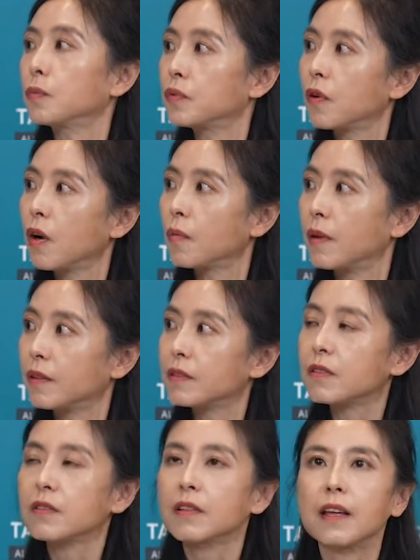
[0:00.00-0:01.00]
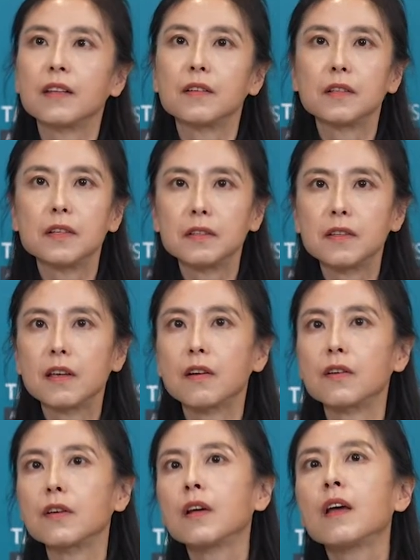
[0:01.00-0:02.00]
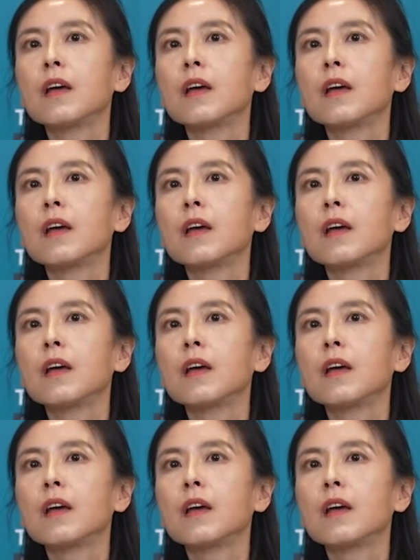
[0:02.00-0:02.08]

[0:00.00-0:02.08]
problems, and they're